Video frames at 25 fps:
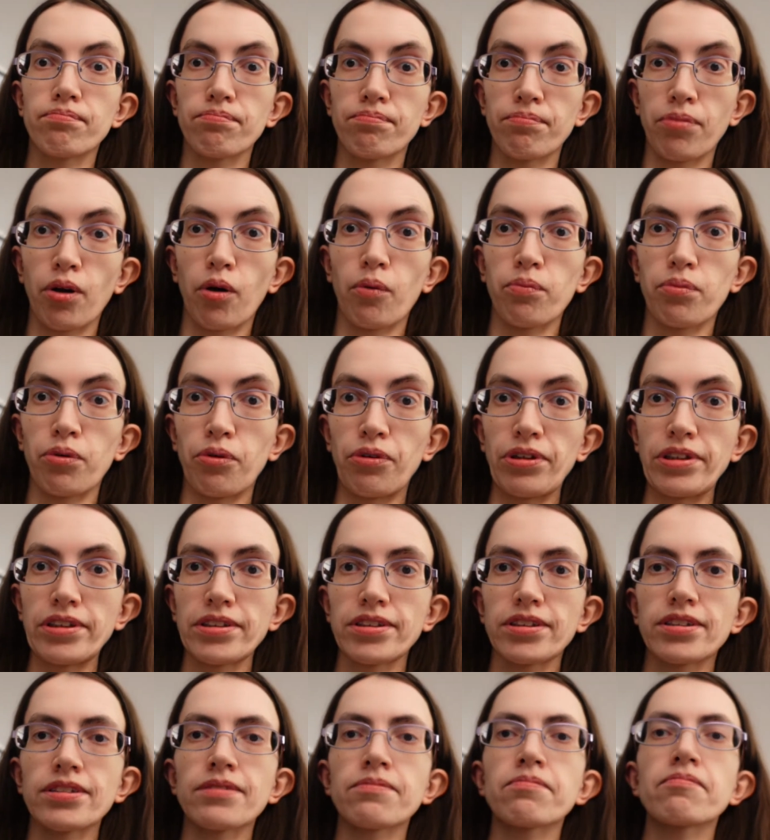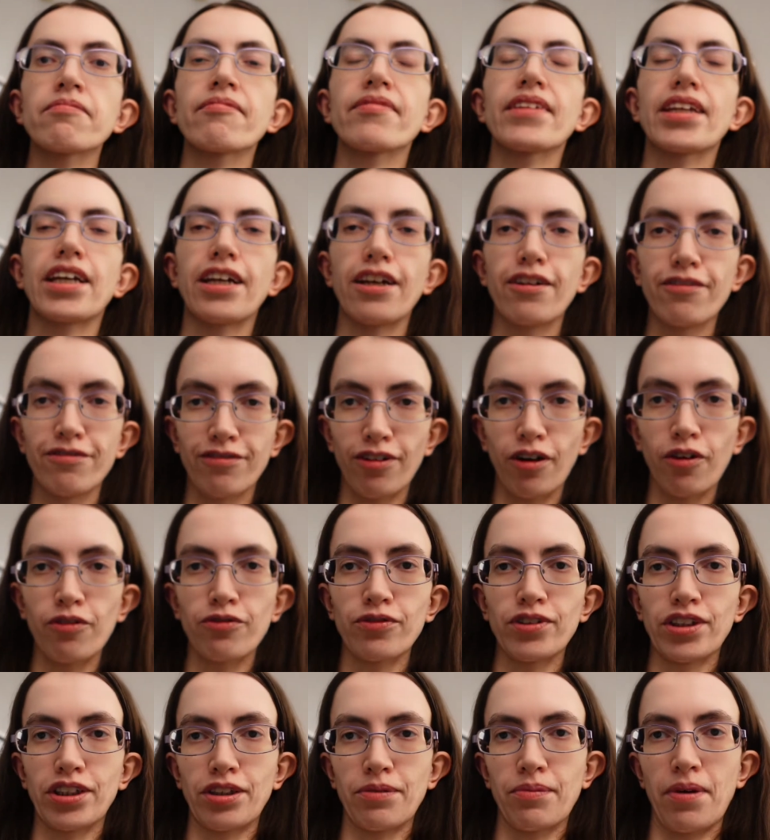plot points
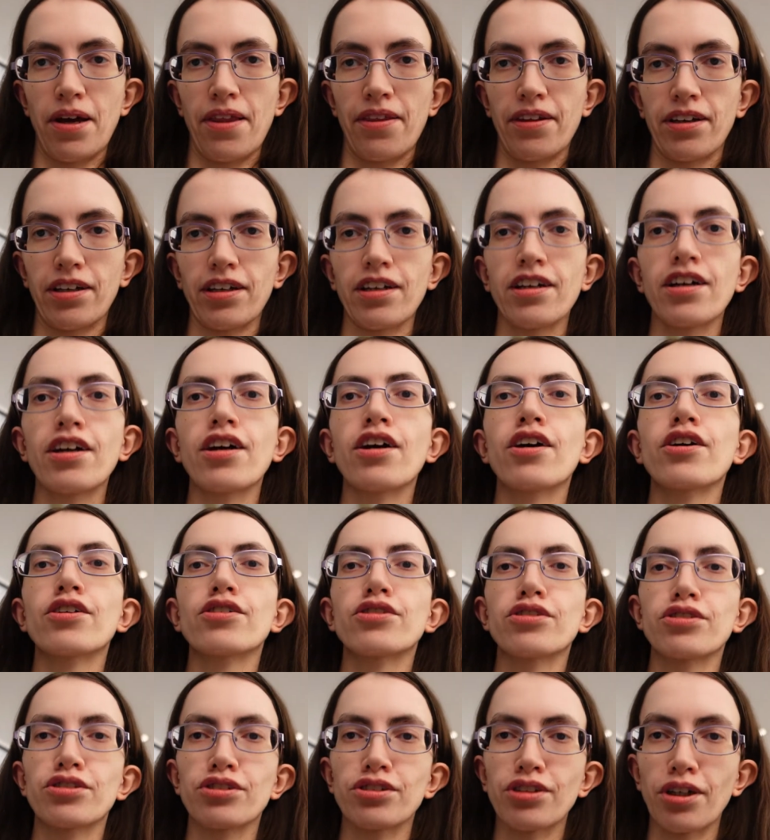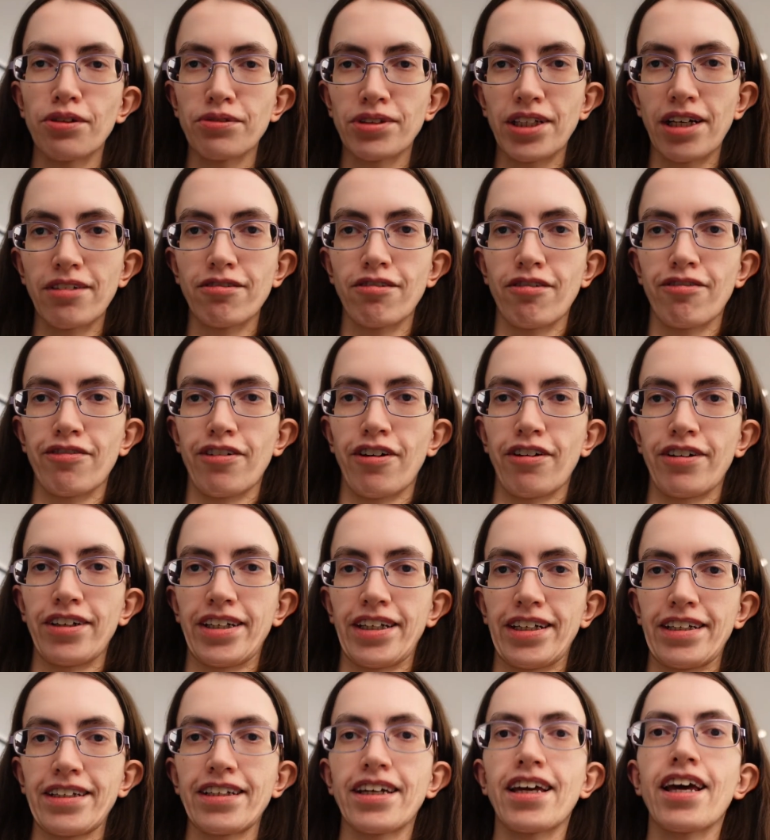involving the mother so
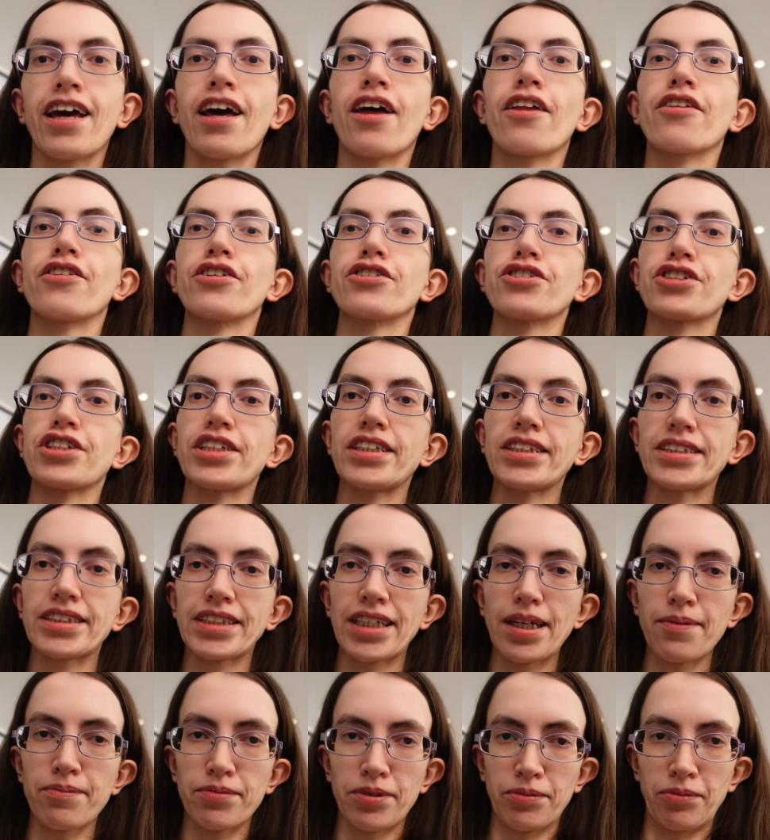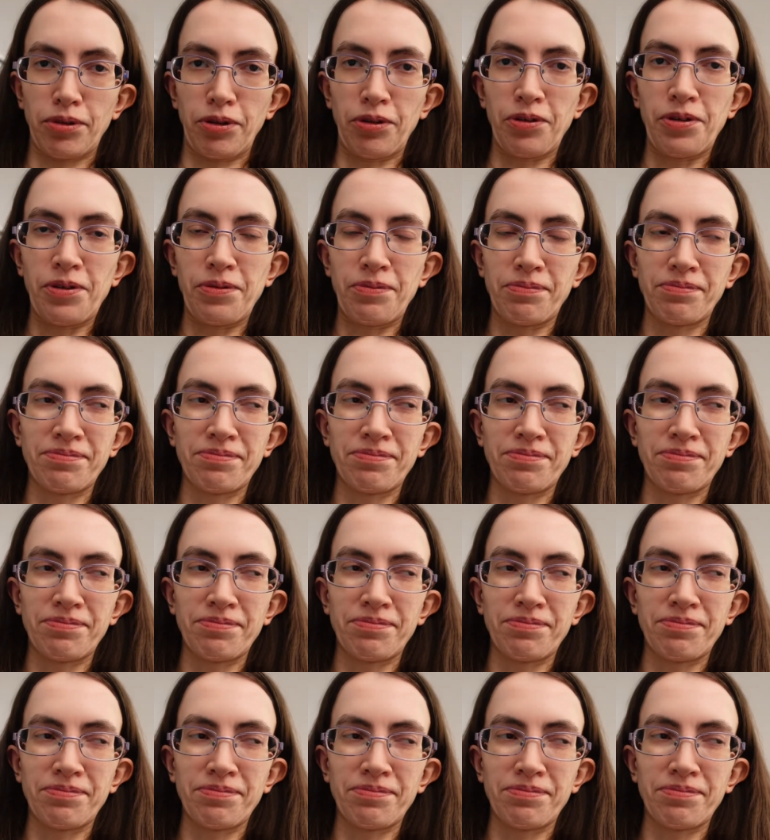terrifying that she skipped them all,